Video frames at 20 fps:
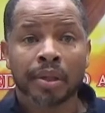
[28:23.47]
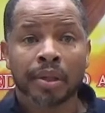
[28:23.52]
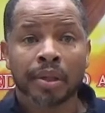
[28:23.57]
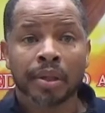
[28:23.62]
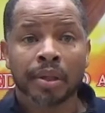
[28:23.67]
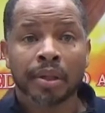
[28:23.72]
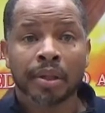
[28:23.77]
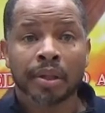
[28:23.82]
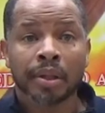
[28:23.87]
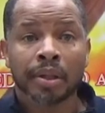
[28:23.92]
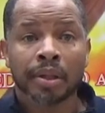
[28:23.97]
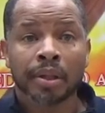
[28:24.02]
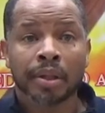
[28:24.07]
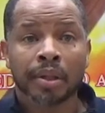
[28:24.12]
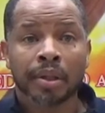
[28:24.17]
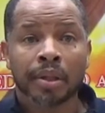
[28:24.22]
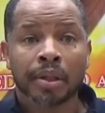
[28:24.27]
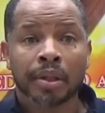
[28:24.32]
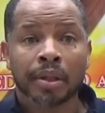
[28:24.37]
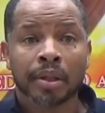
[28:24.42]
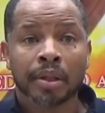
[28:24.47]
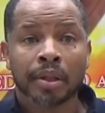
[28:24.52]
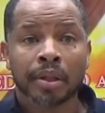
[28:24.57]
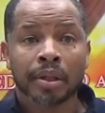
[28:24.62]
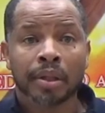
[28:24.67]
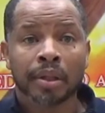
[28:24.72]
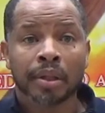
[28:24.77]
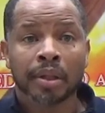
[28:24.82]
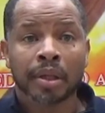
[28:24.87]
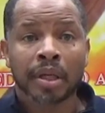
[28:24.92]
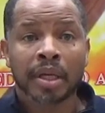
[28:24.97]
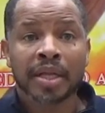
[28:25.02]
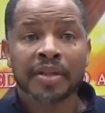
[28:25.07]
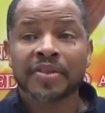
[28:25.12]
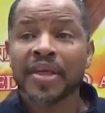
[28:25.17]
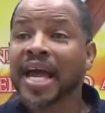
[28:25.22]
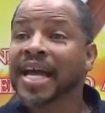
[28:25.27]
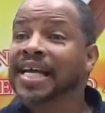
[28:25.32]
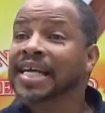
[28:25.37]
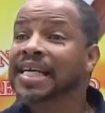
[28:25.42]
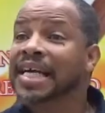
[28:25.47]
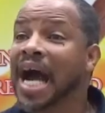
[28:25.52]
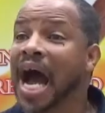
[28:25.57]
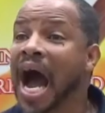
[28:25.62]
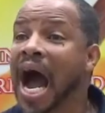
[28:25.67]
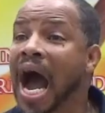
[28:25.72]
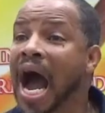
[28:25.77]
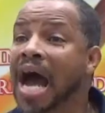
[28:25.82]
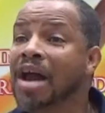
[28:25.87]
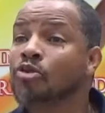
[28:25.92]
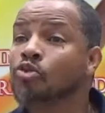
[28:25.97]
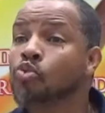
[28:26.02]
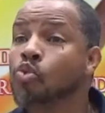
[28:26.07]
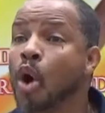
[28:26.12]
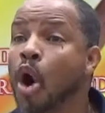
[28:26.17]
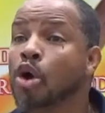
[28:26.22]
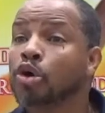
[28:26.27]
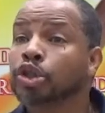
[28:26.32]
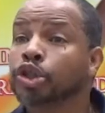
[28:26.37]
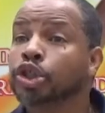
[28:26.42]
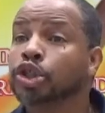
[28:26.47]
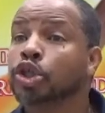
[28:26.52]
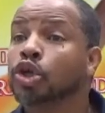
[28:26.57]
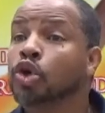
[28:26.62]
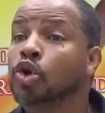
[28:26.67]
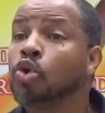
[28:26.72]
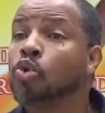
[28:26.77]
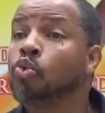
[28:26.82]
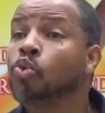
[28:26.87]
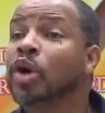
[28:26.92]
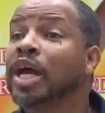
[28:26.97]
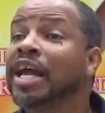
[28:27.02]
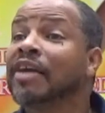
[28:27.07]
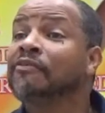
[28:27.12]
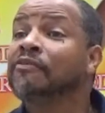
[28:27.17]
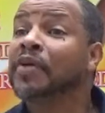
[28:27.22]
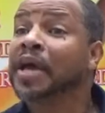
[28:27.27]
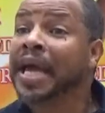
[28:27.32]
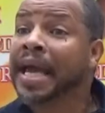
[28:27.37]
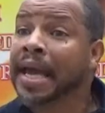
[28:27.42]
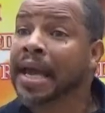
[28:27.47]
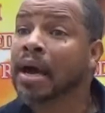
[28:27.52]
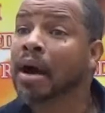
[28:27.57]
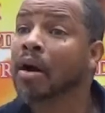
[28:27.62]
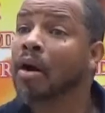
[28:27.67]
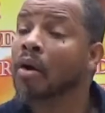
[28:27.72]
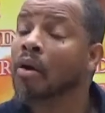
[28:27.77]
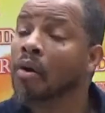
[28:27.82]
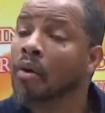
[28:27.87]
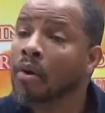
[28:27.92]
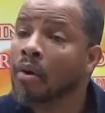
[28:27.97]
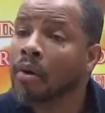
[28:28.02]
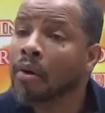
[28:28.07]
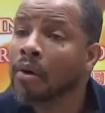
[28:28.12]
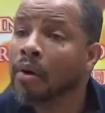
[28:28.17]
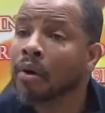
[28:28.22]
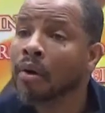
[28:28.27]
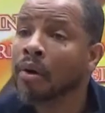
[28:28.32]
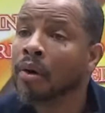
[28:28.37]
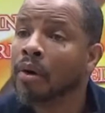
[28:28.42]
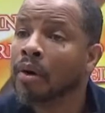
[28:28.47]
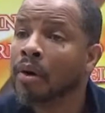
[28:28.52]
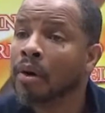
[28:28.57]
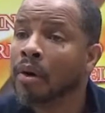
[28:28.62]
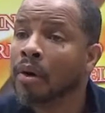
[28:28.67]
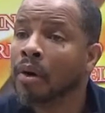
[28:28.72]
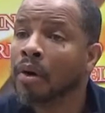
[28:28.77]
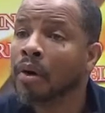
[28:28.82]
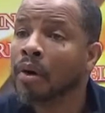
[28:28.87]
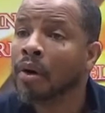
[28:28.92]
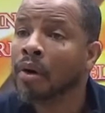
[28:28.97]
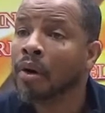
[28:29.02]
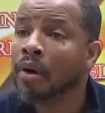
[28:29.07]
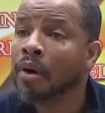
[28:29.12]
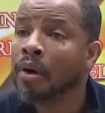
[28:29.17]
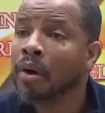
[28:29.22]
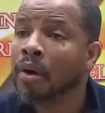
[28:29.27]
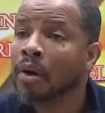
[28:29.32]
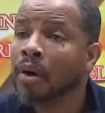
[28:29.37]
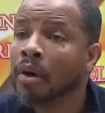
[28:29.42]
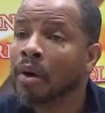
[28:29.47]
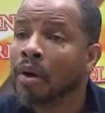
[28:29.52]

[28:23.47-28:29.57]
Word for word: Yeah that God wants to reveal. Yes, Lord.